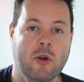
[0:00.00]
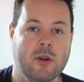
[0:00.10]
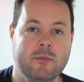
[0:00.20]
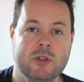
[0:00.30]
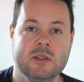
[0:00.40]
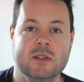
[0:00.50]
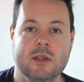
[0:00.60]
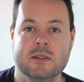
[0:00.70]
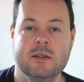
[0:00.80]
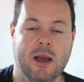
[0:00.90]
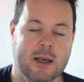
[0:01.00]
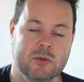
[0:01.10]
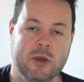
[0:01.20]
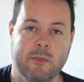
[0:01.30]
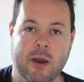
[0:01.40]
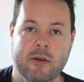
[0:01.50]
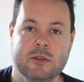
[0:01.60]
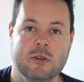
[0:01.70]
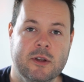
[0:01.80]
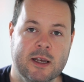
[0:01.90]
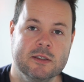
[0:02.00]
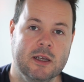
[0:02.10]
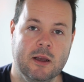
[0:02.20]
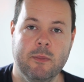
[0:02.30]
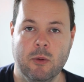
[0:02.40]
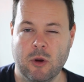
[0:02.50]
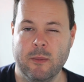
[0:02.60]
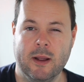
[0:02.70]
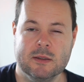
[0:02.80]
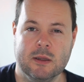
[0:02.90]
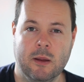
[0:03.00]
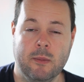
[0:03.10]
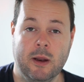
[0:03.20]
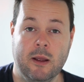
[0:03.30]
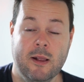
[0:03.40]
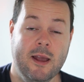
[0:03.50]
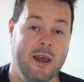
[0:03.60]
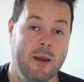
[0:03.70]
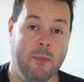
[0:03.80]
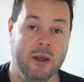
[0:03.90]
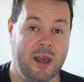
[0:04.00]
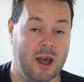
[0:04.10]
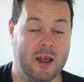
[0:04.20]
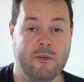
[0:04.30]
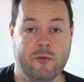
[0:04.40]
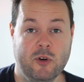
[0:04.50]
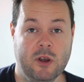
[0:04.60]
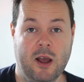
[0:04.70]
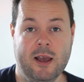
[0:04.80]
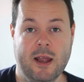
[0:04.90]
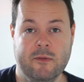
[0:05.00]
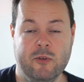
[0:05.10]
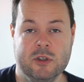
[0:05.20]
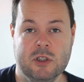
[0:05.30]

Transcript: the program does this as we compare it to the next thing, but we'll come back to that in a minute. But yeah, for again, for